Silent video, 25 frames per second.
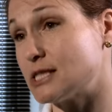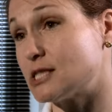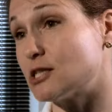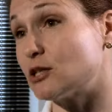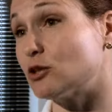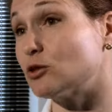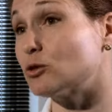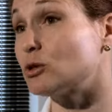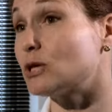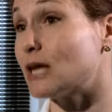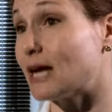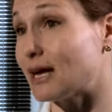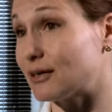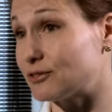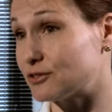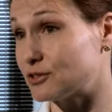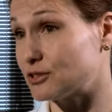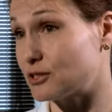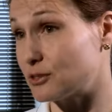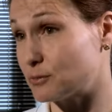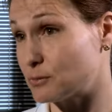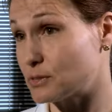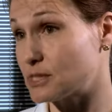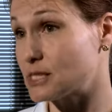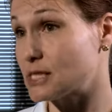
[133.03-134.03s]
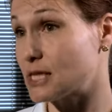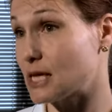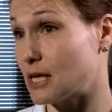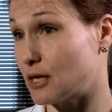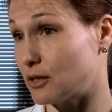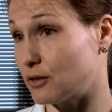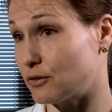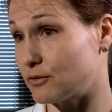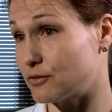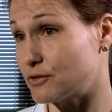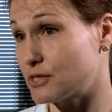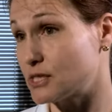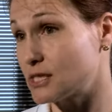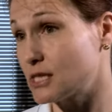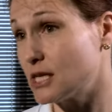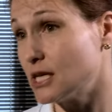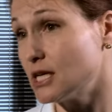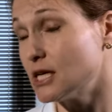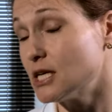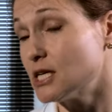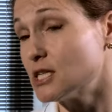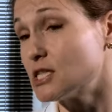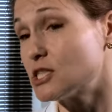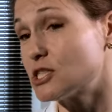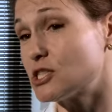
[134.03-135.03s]
to look after themselves
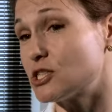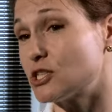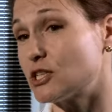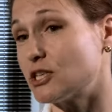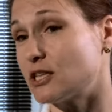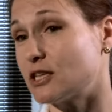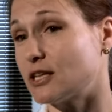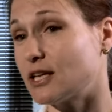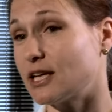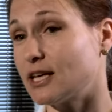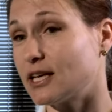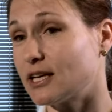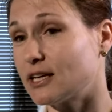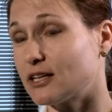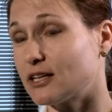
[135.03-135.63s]
so that